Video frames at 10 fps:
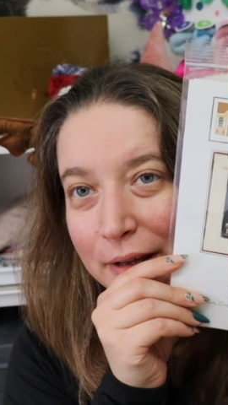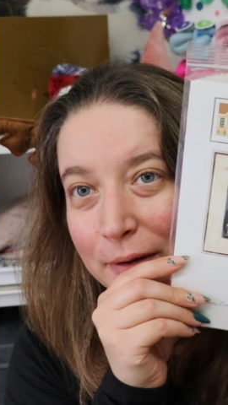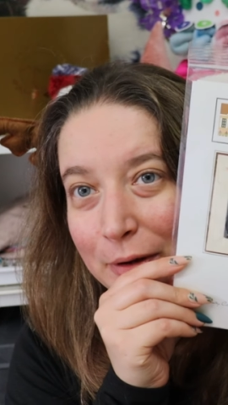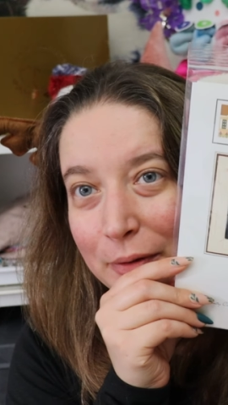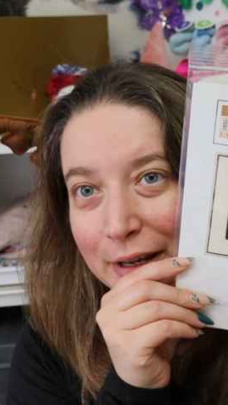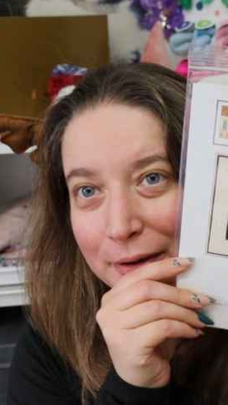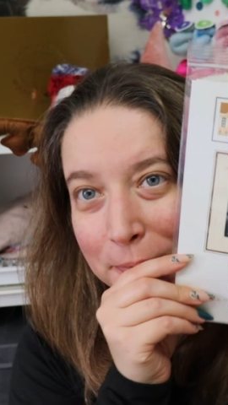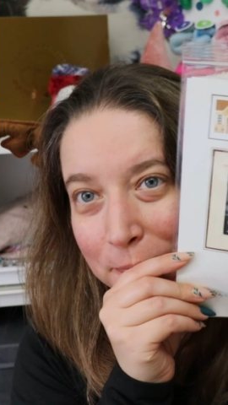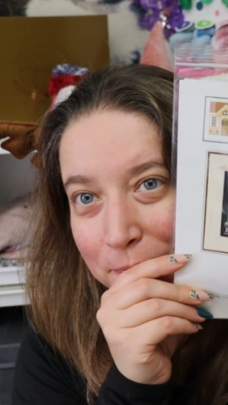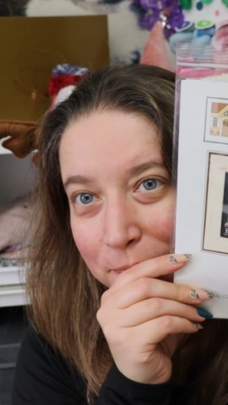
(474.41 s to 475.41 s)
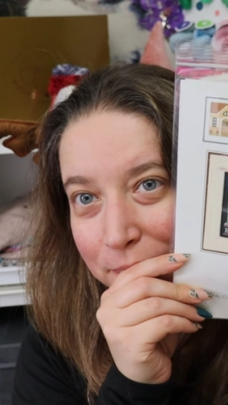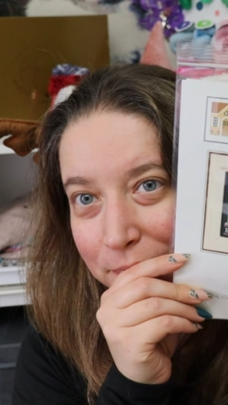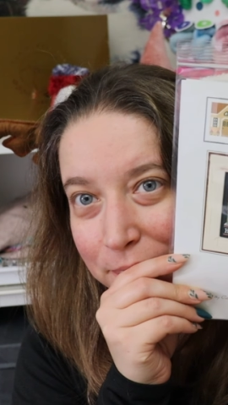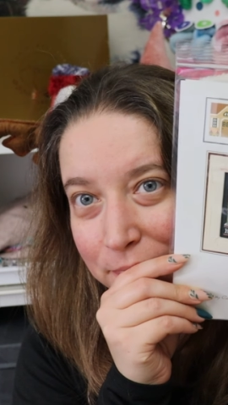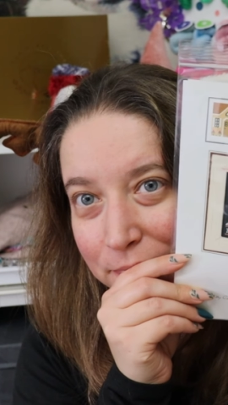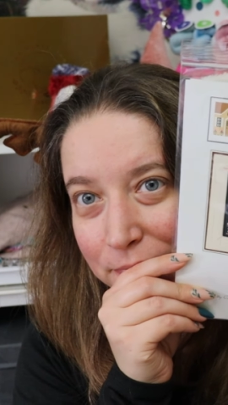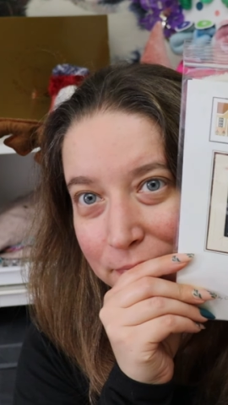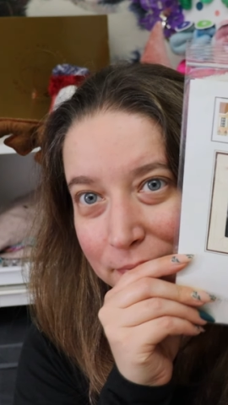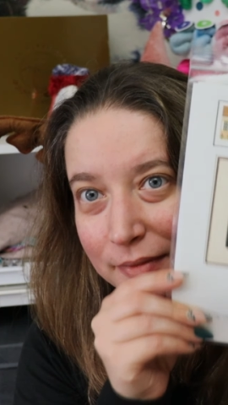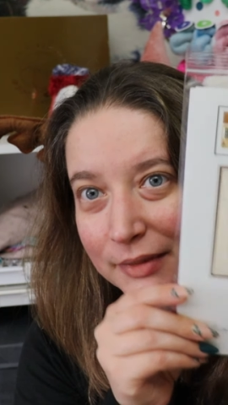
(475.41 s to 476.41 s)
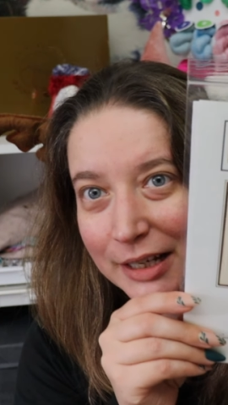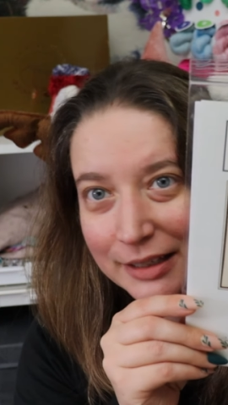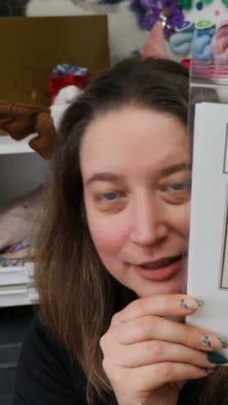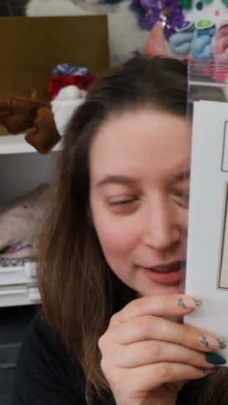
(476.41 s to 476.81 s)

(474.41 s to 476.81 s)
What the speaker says: and away we go. Is there a